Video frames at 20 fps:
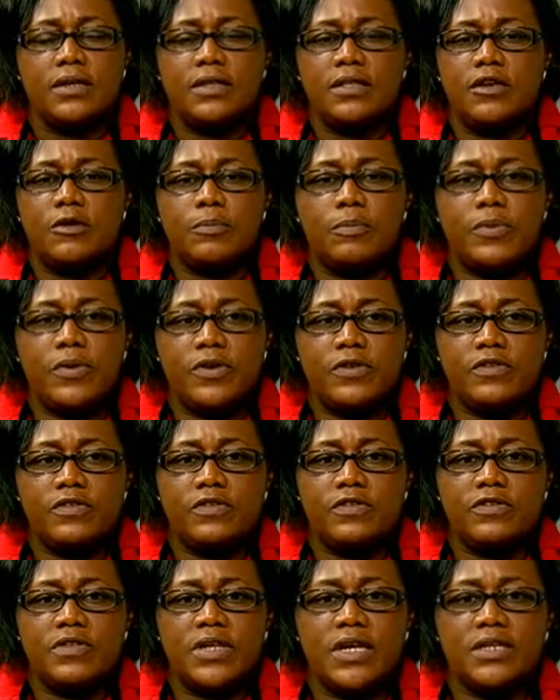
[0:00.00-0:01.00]
there are
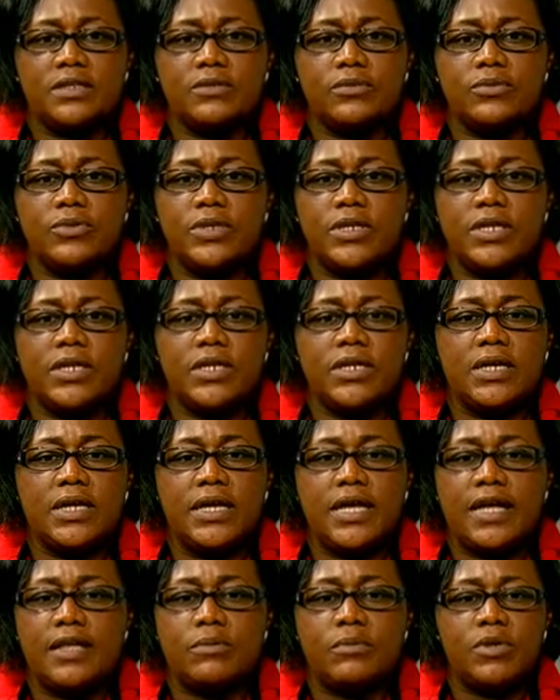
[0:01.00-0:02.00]
persons not only in
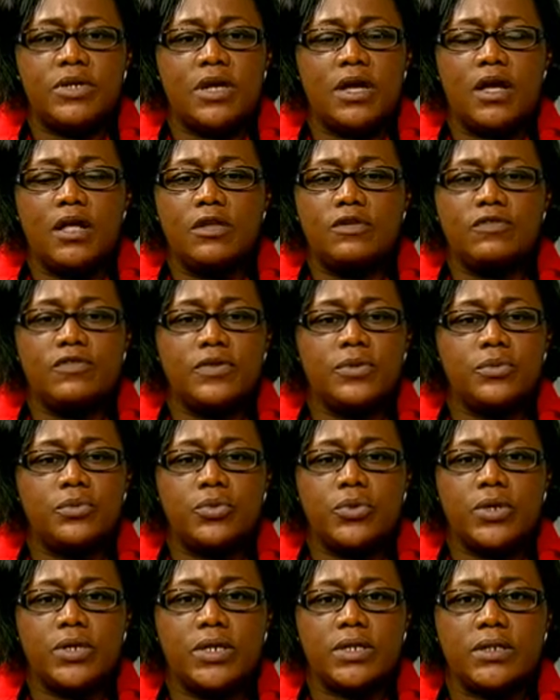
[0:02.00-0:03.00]
Guyana but all over the
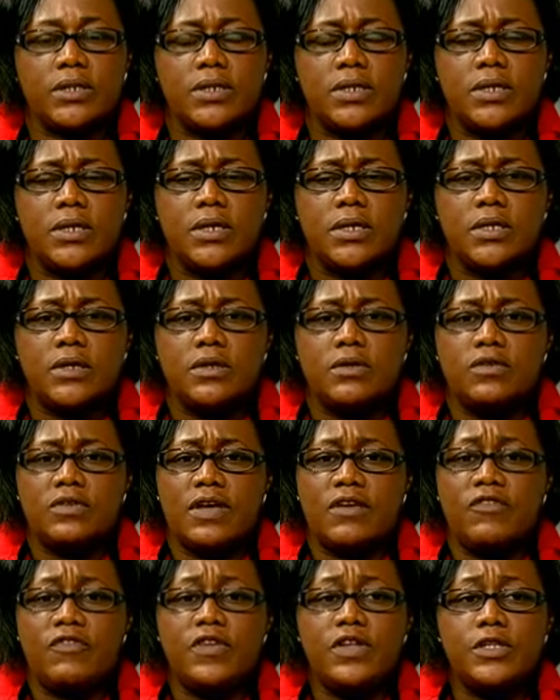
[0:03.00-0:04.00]
world. So
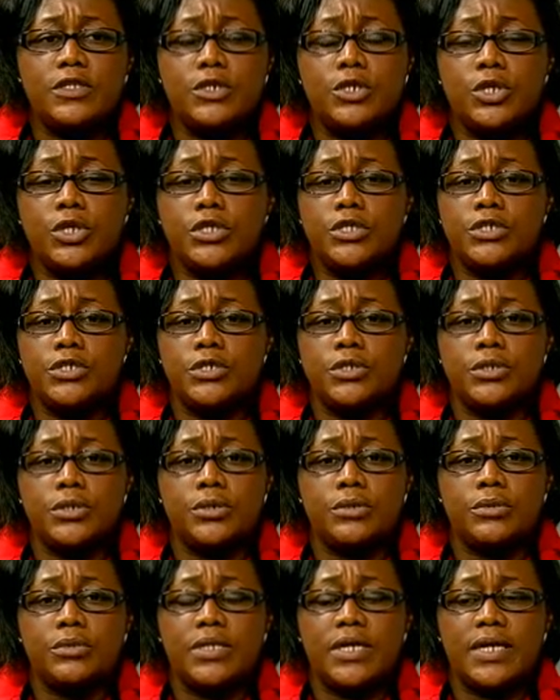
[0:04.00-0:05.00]
I feel good to
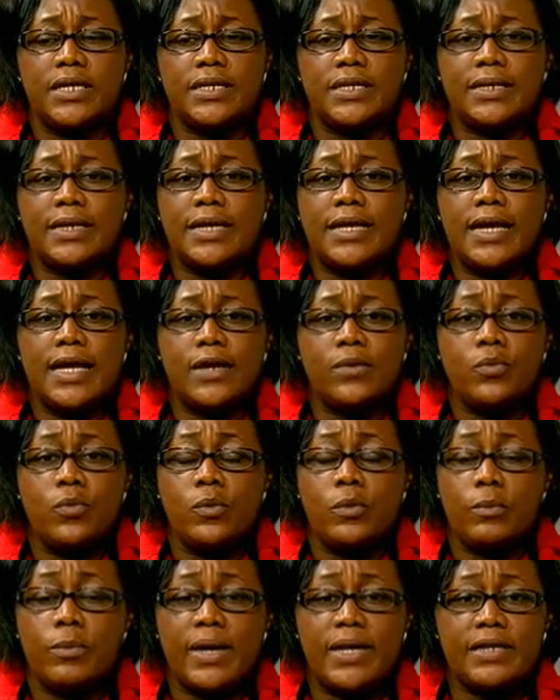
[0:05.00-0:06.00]
know that the Guyana
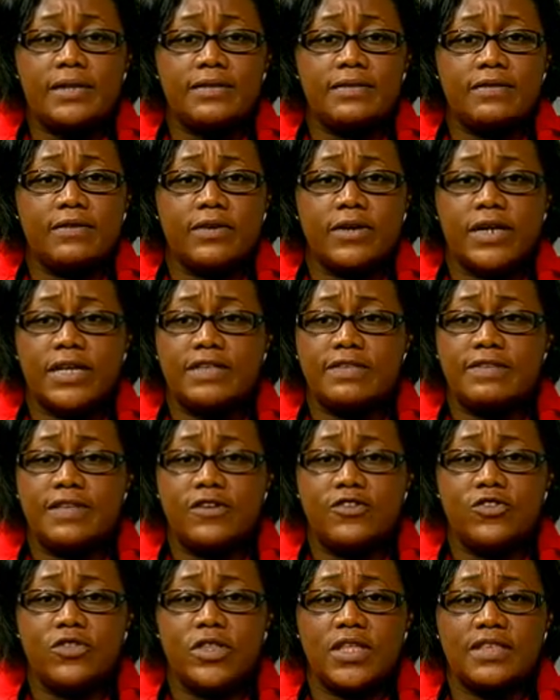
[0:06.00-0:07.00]
Women Miners
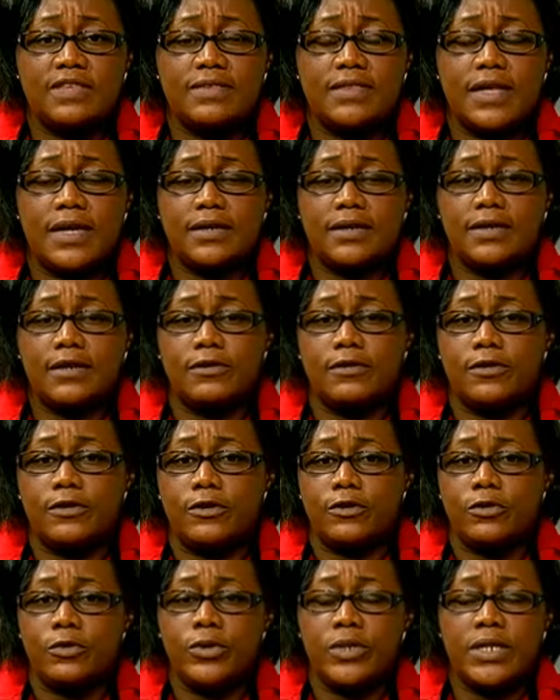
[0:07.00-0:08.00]
Organization is not there
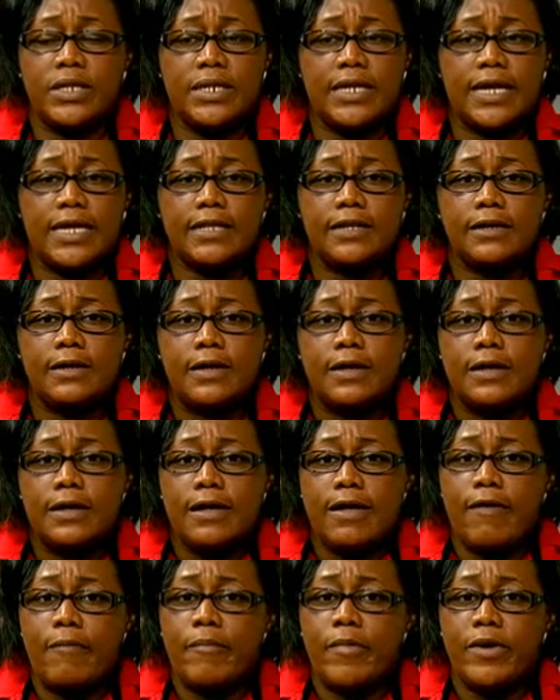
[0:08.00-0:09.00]
alone and that
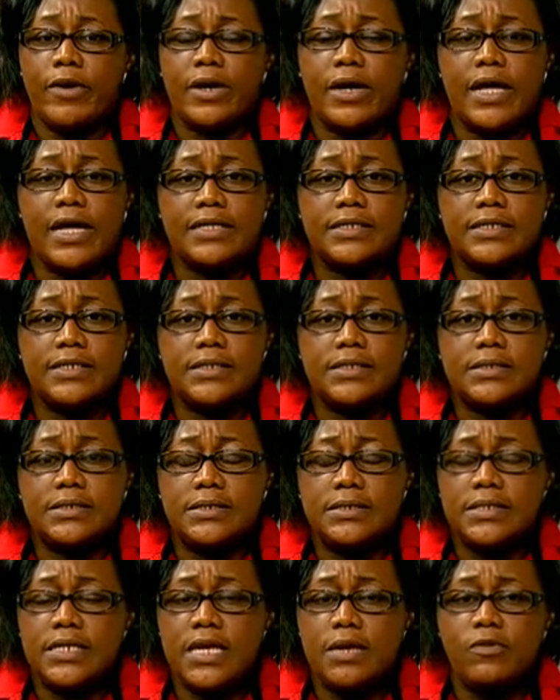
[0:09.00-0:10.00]
America has a
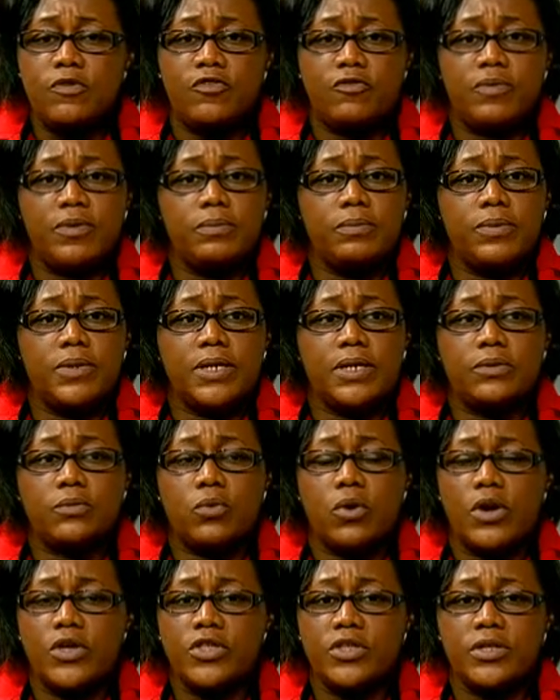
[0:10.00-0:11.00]
team of people at
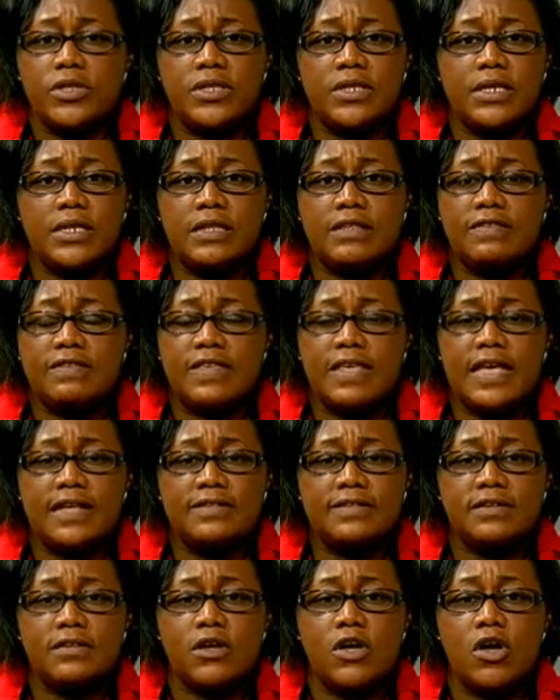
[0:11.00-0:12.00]
Washington, D.C.
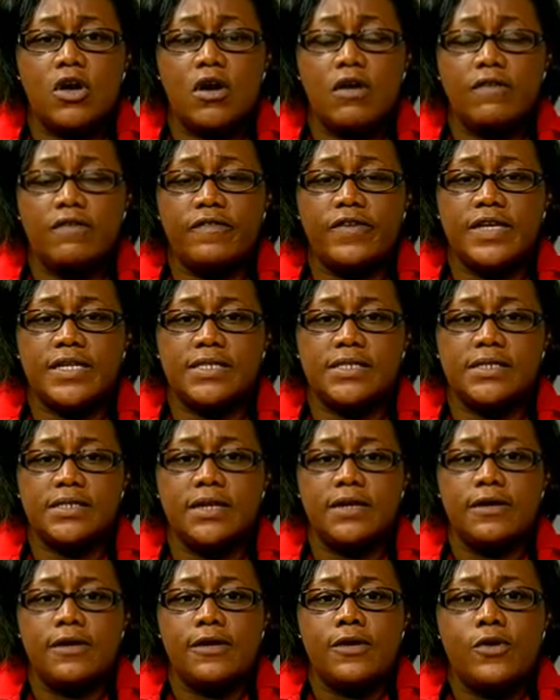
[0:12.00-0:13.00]
has an office
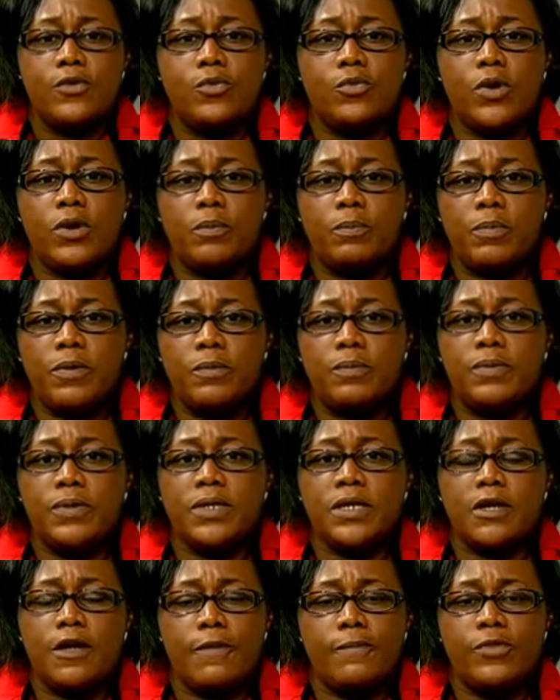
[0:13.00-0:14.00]
where people
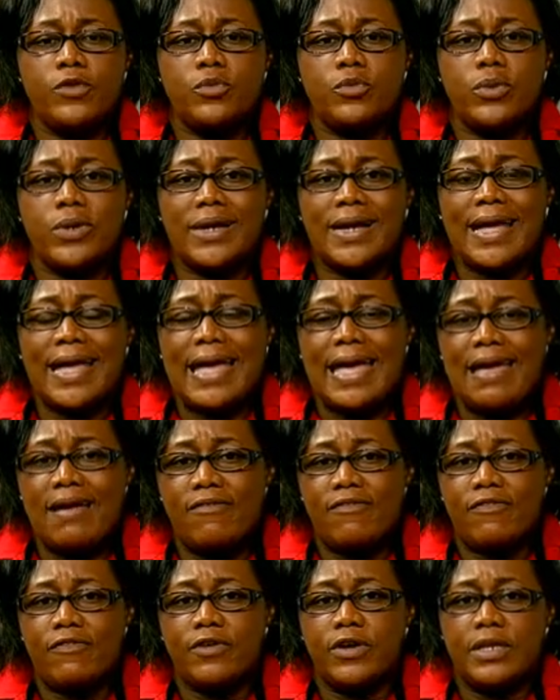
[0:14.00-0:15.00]
come to work
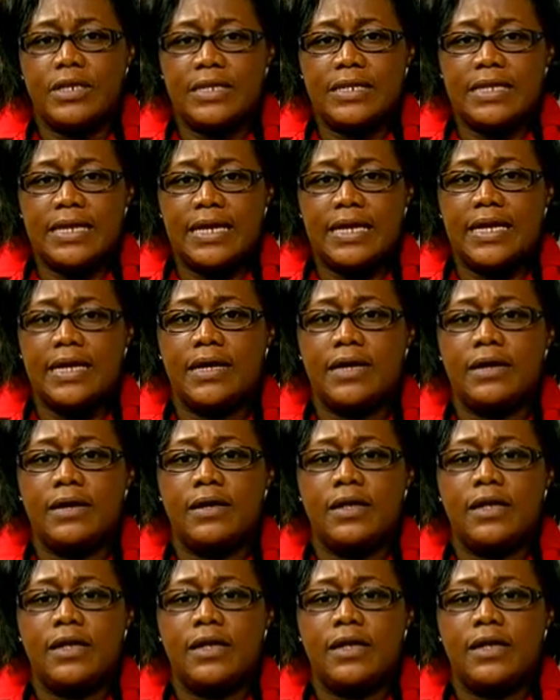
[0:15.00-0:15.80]
every day